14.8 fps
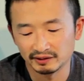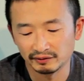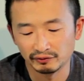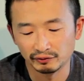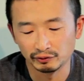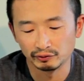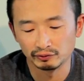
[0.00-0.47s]

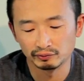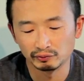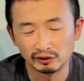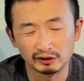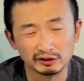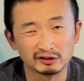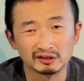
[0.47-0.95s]
if you
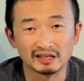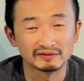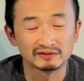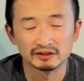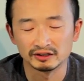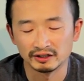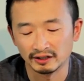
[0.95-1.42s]
really don't have
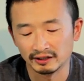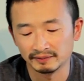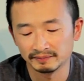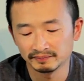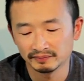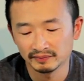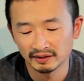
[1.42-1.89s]
the
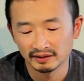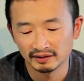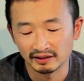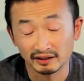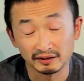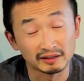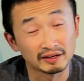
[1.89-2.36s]
time
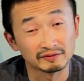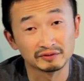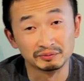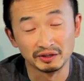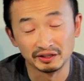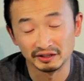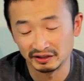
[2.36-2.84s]
and have the
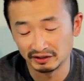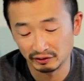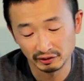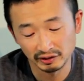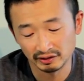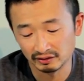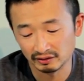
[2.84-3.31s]
money,
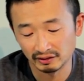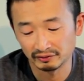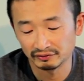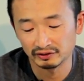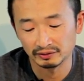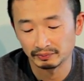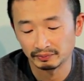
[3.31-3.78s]
you can
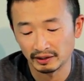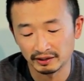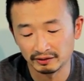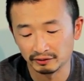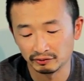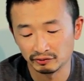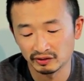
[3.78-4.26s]
definitely buy
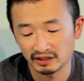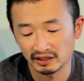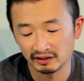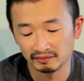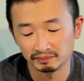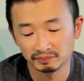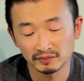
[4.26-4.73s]
those
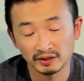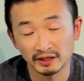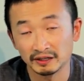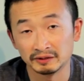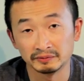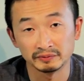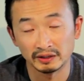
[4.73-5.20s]
and
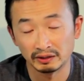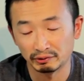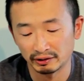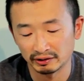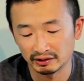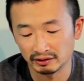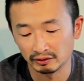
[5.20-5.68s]
tie them
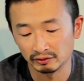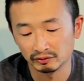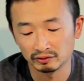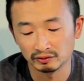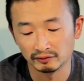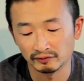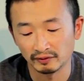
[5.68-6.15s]
directly
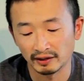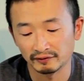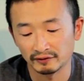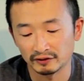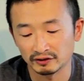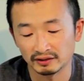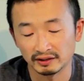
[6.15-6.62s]
onto the fly
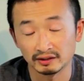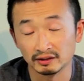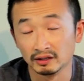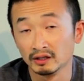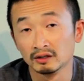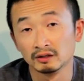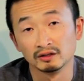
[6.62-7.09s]
fishing line.
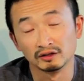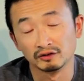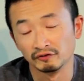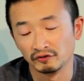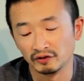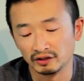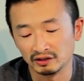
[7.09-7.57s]
They're
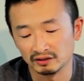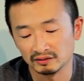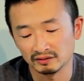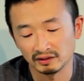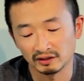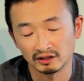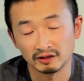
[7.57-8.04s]

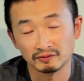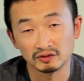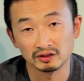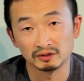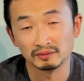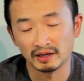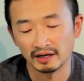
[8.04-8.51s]
convenient, they comes
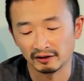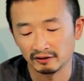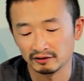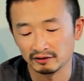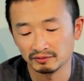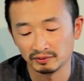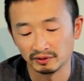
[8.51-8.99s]
in the
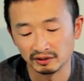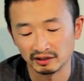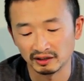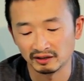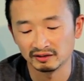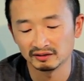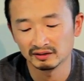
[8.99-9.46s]
package, but
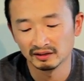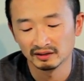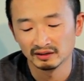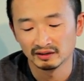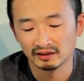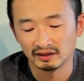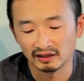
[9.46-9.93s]
again,
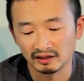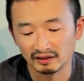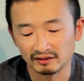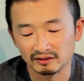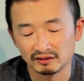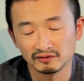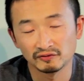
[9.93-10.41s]
uh,
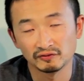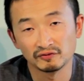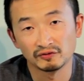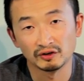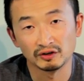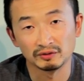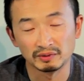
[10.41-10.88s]
it's
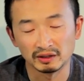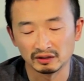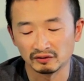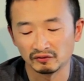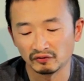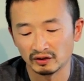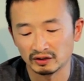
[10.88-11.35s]
fair amount of
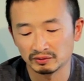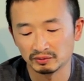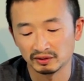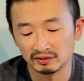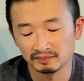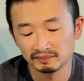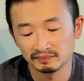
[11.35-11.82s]

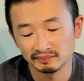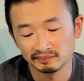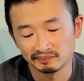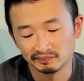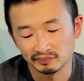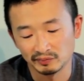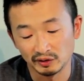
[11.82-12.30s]
investment
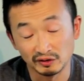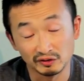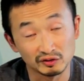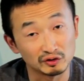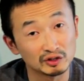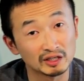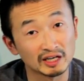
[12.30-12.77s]

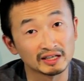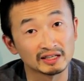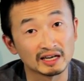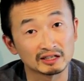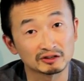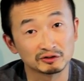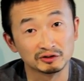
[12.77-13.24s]
because you can
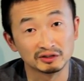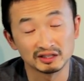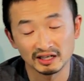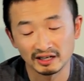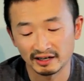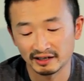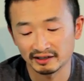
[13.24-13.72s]
actually
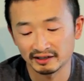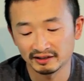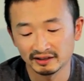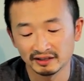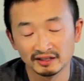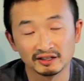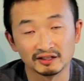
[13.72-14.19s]
tie
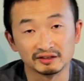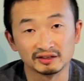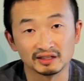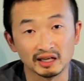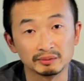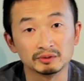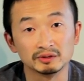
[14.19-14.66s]
a
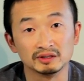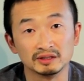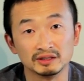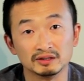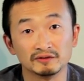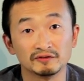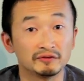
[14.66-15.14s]
tapered
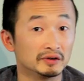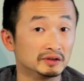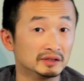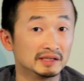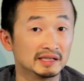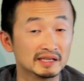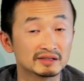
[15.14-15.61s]
leader
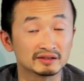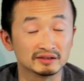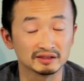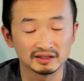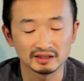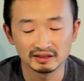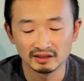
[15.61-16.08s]
fairly
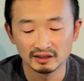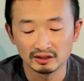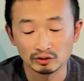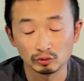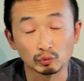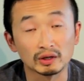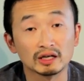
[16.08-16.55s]
easily.
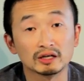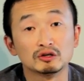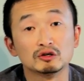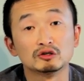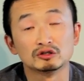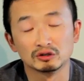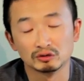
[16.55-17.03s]
So what I
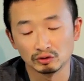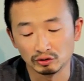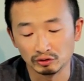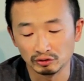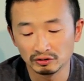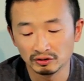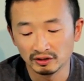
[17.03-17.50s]
usually
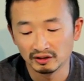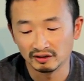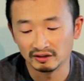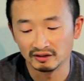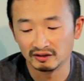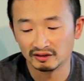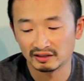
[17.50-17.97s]
do
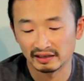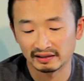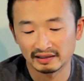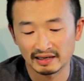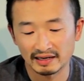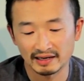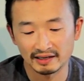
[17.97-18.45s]
is I
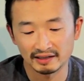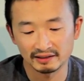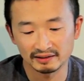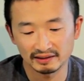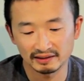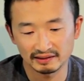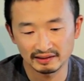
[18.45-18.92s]

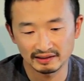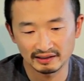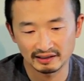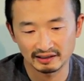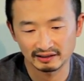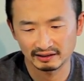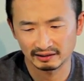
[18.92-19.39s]
tie,
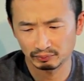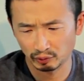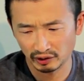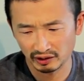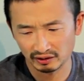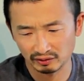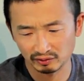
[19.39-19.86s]
uh, I
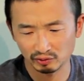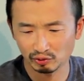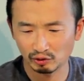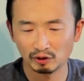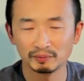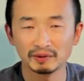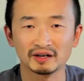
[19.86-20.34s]
bring out
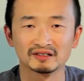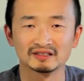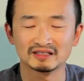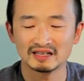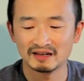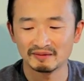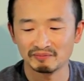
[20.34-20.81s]
12 pound
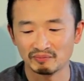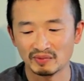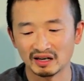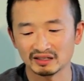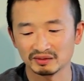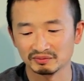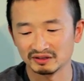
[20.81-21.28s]

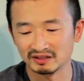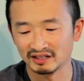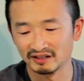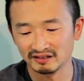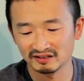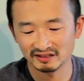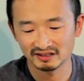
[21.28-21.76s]
Maxima
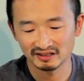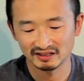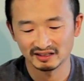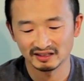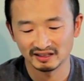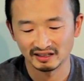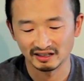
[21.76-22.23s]
test,
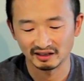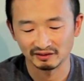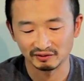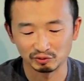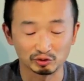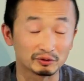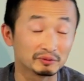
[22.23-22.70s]
uh,
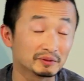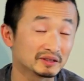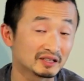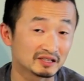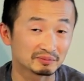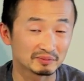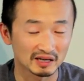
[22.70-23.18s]
12 pound
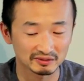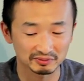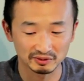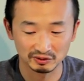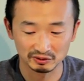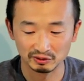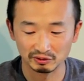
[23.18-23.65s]
test Maxima
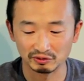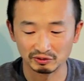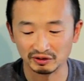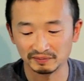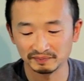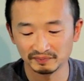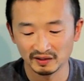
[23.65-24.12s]
ultra
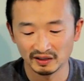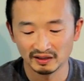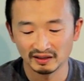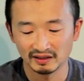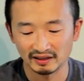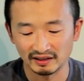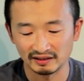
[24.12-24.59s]
green,
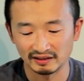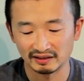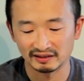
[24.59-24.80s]
and I